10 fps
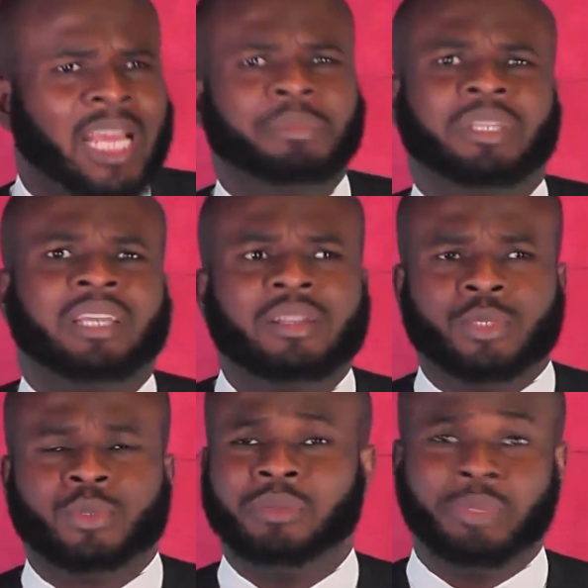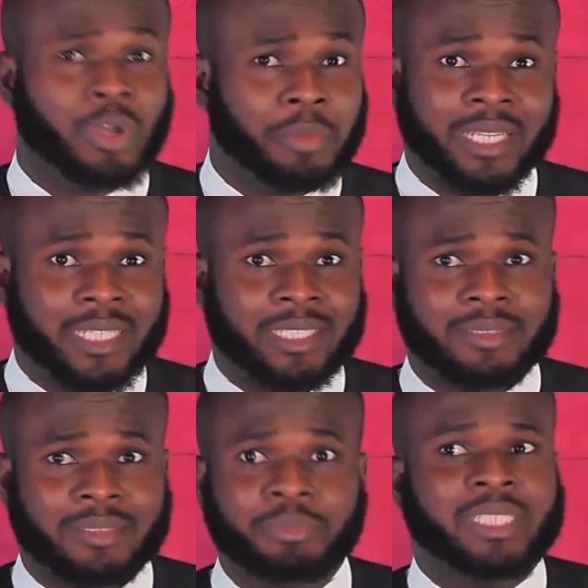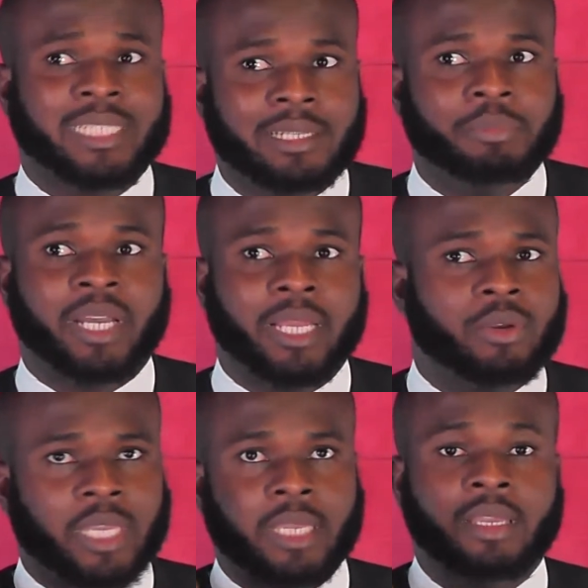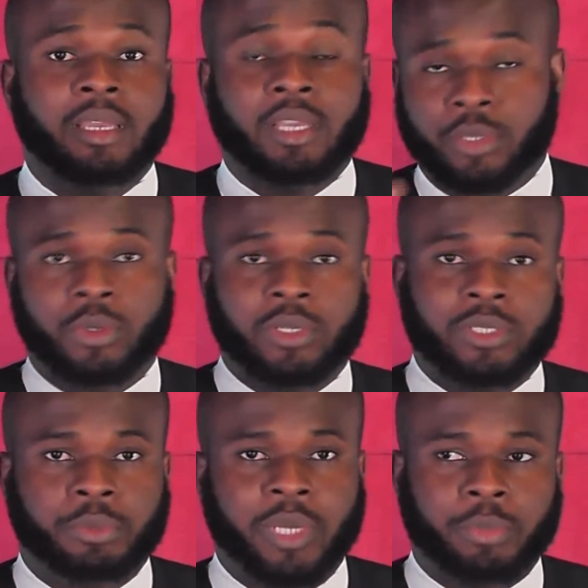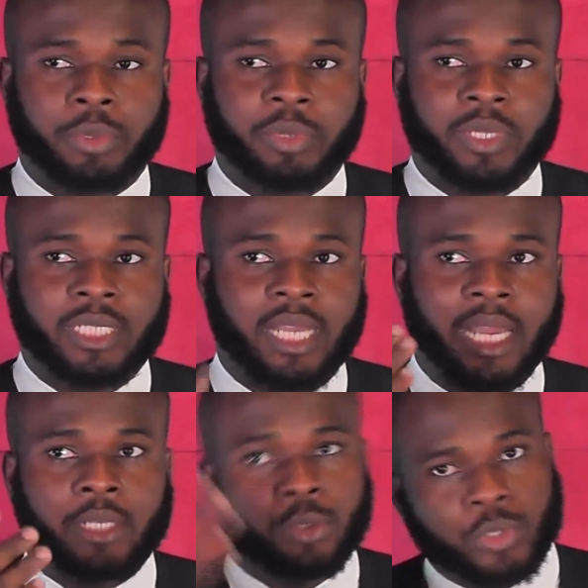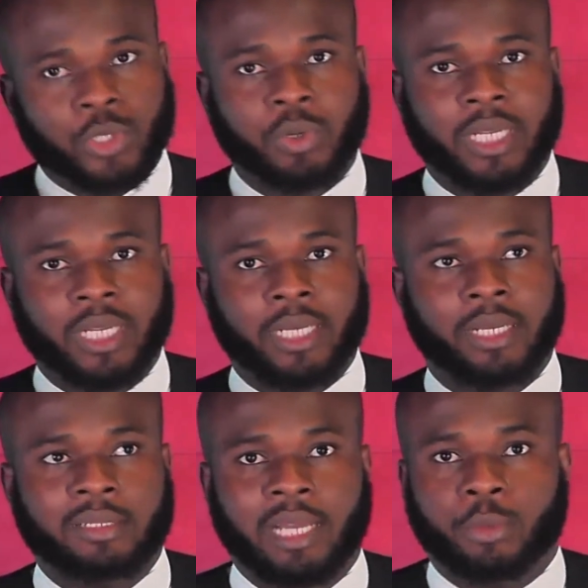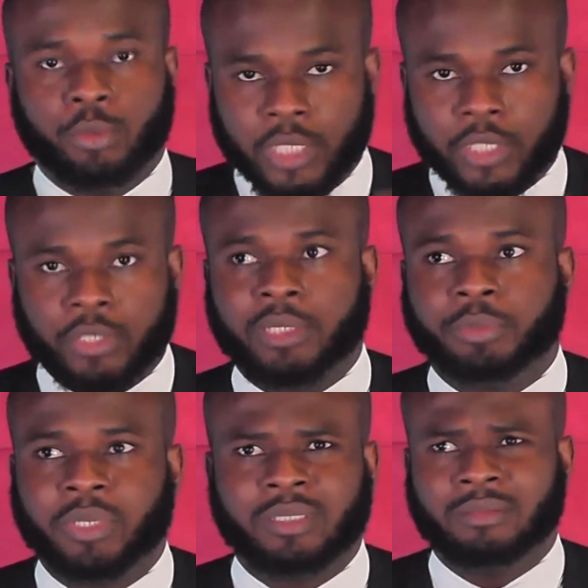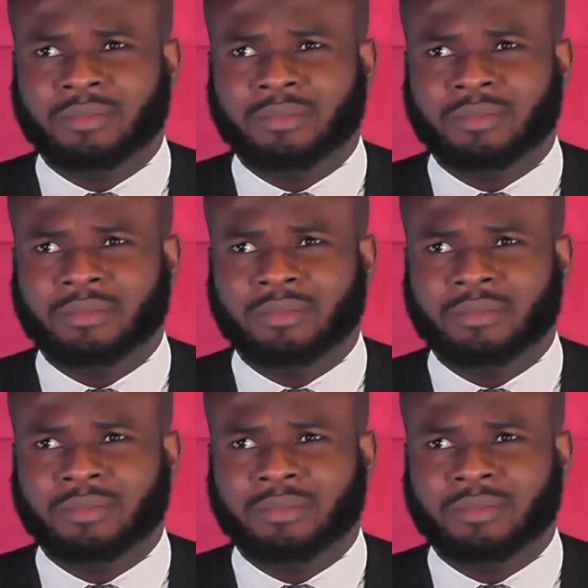I mean, how does one become an agent? Basically by, okay, you want to buy property, I know someone that can, I will link you to the person.